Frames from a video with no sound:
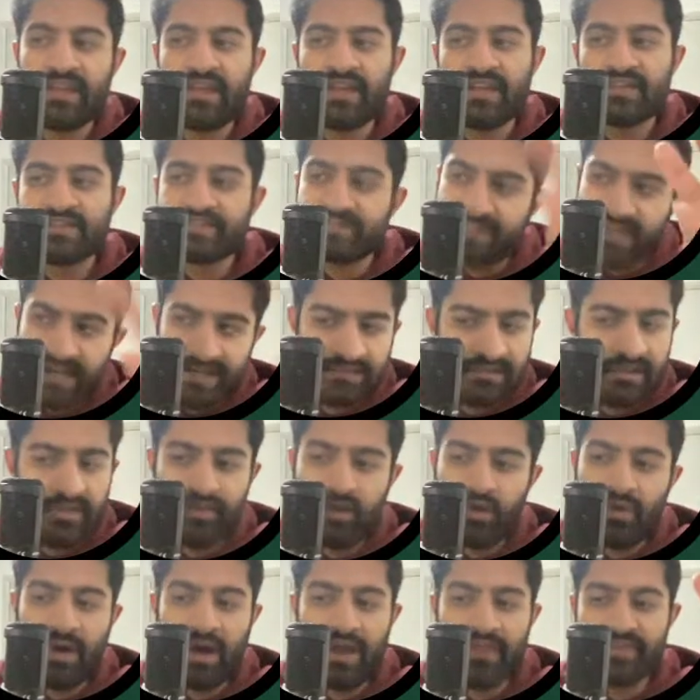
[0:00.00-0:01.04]
Standalone,
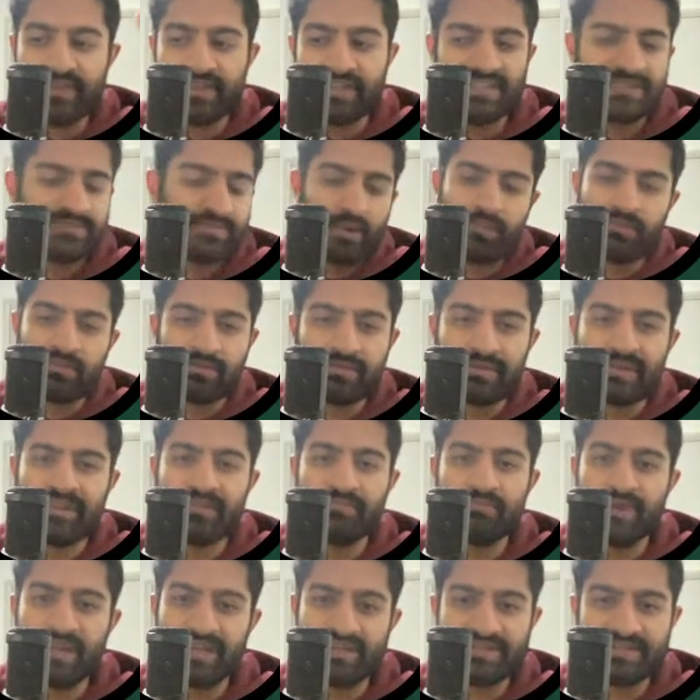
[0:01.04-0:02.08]
though, I think he's probably the
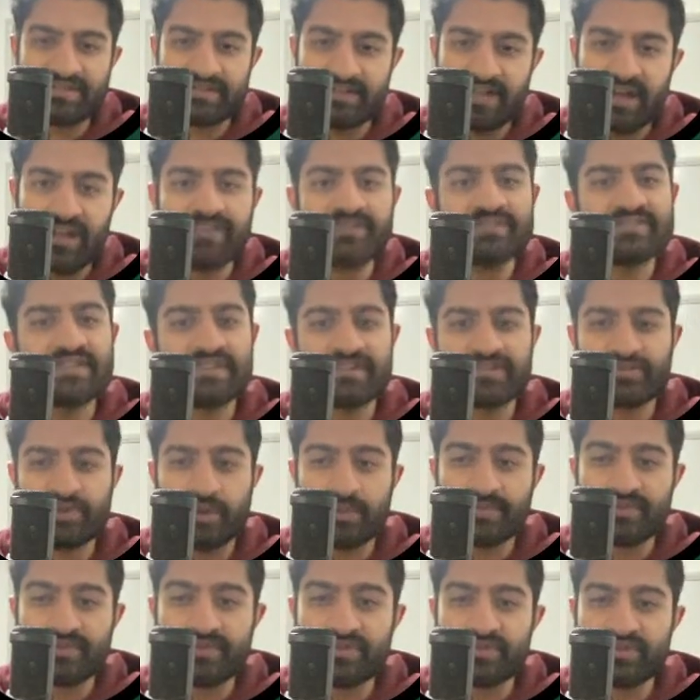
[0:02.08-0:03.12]
best gun center
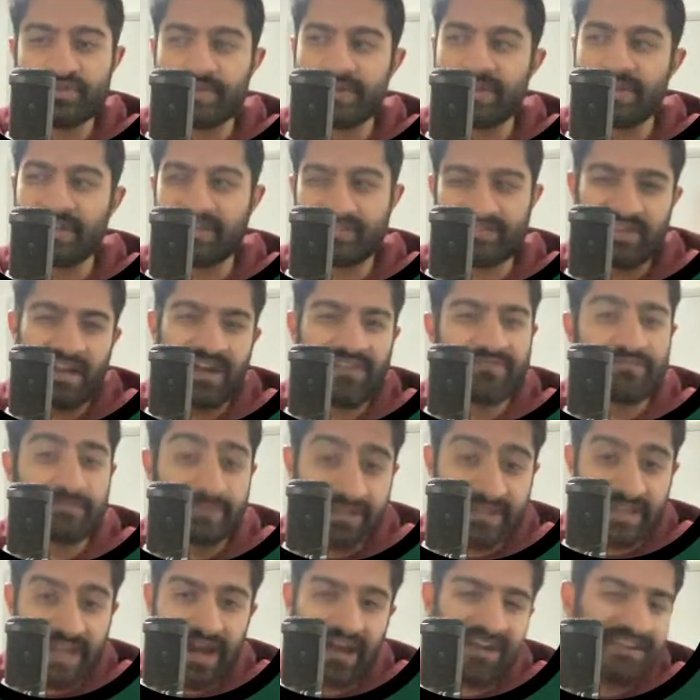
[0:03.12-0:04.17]
option this week, aside from a
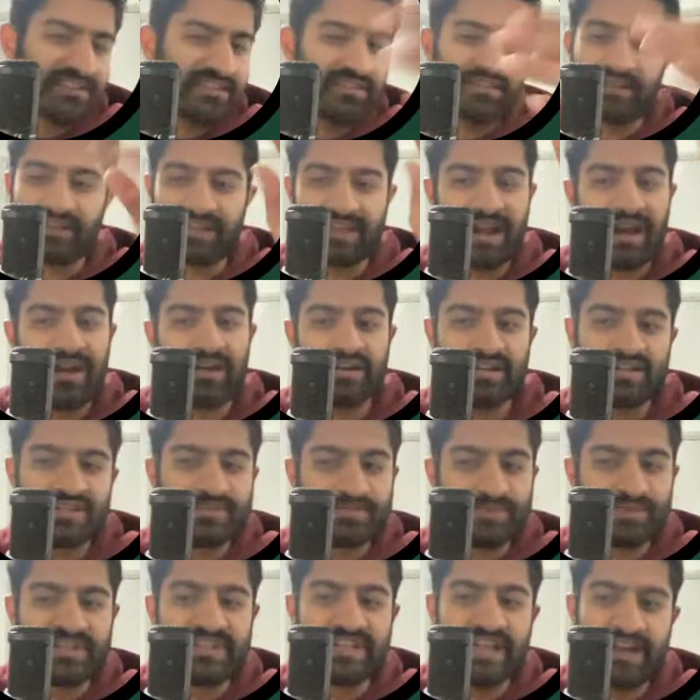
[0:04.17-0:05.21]
Garrick. Garrick is
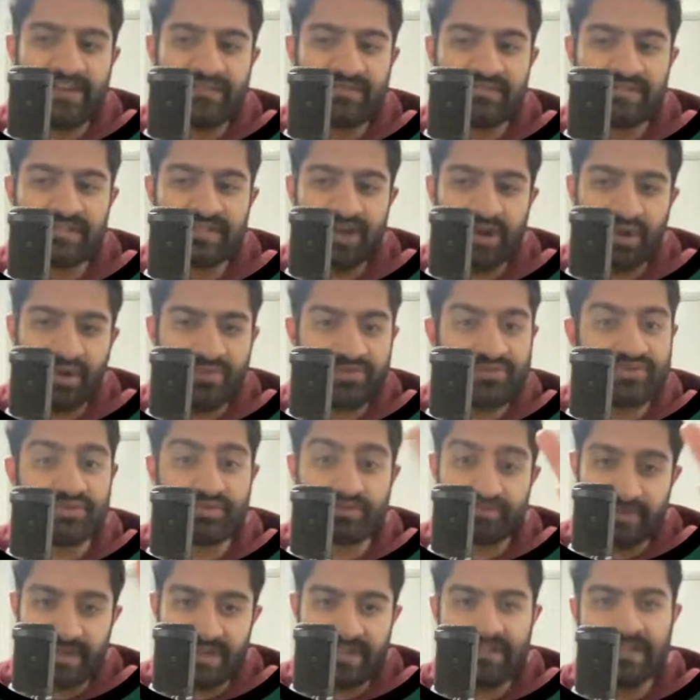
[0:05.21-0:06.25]
pretty heavily owned
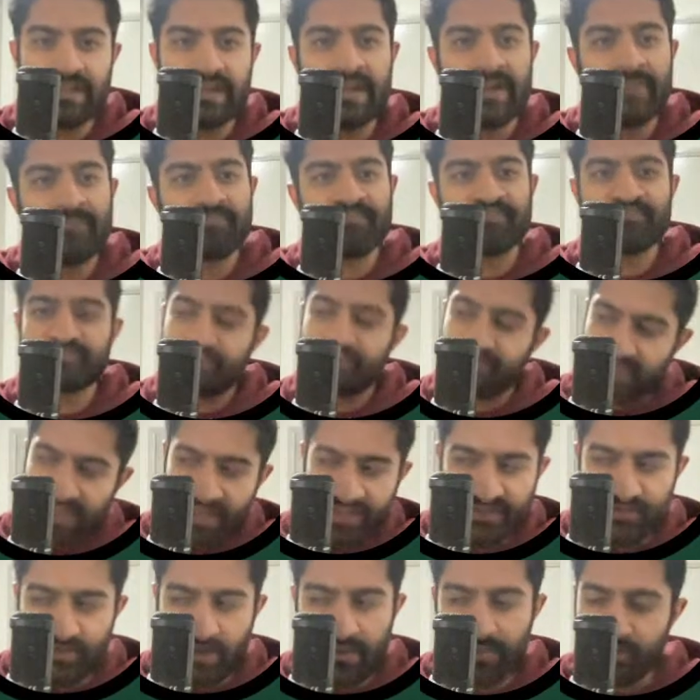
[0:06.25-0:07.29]
already,
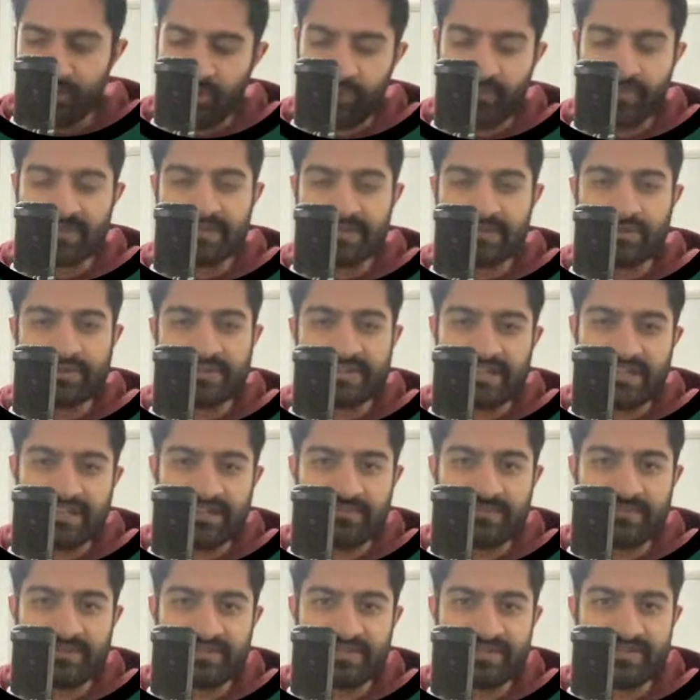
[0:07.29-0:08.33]
hence why we're not really looking at
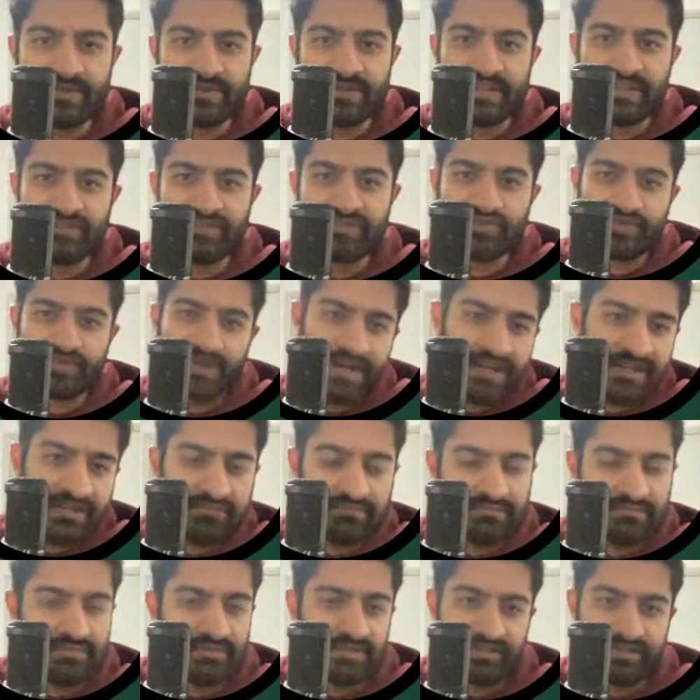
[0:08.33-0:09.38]
him as this week as a trade-in,
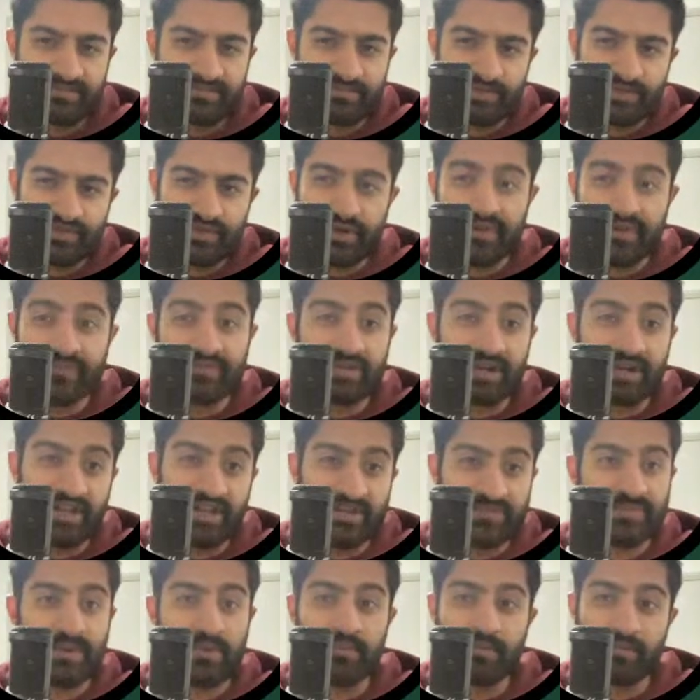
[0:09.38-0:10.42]
because majority of you
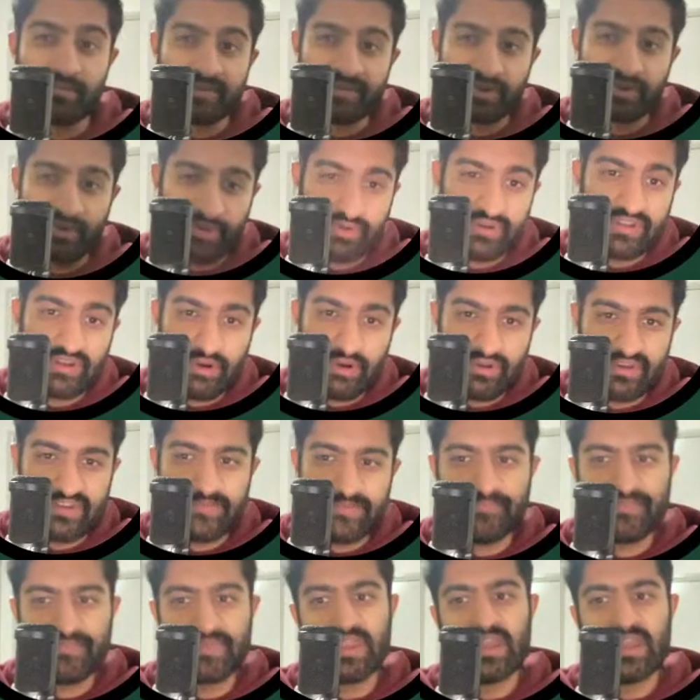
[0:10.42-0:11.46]
guys probably already own him.